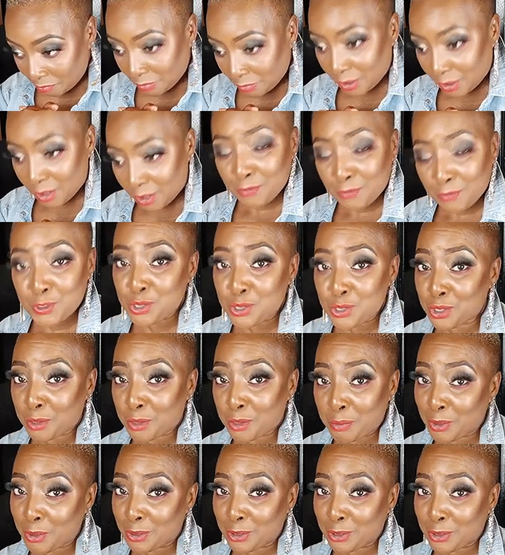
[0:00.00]
of Sugar
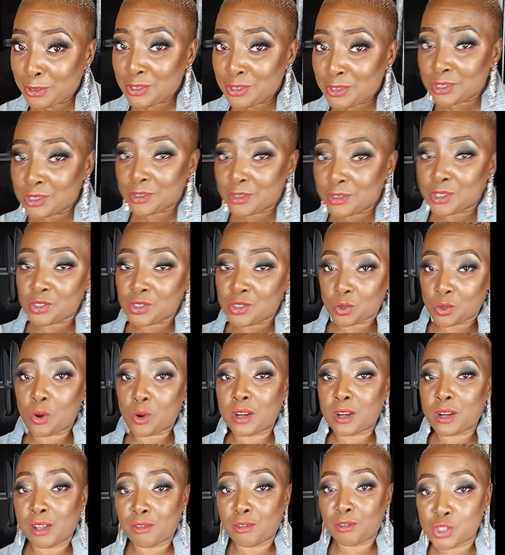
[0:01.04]
Pearls, the story
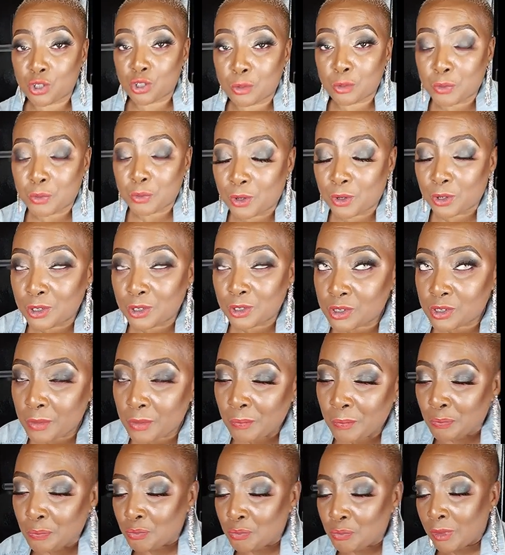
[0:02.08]
of Sugar Pearls.
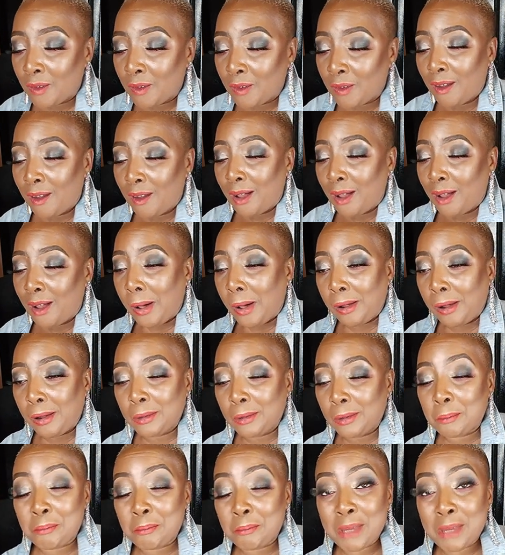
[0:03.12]
Uh,
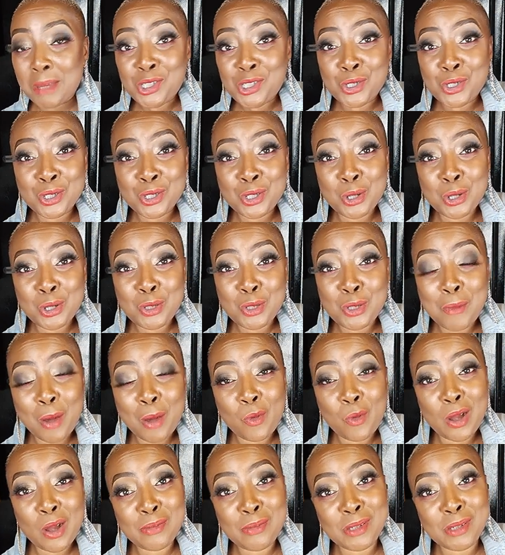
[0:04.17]
make sure you go to my
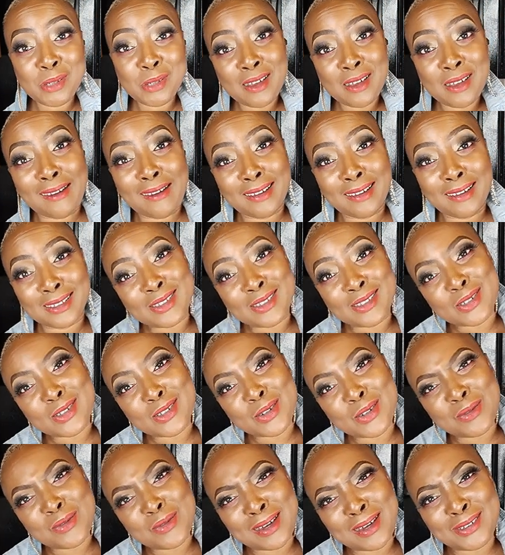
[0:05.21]
website so
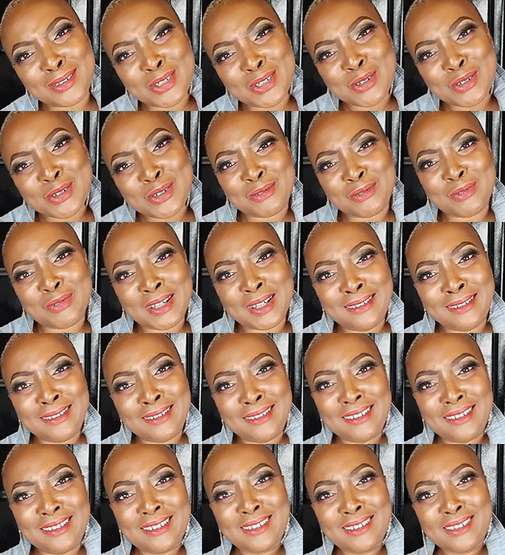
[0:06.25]
that you can
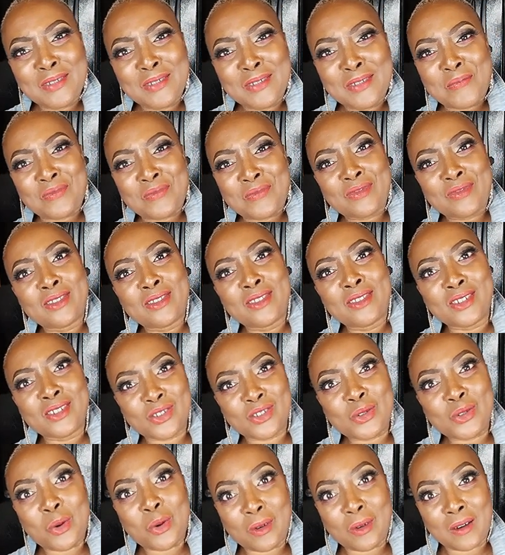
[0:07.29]
read the
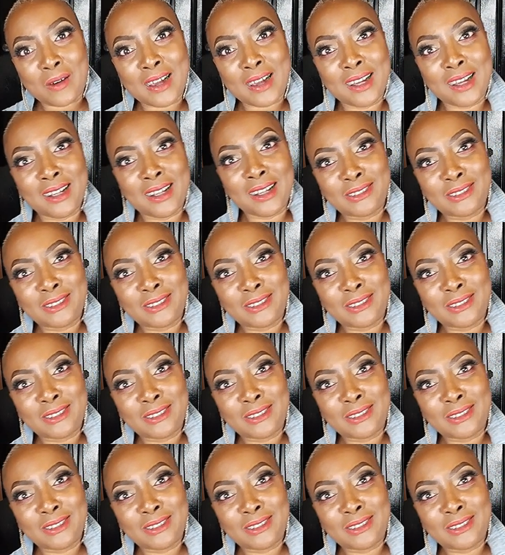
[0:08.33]
story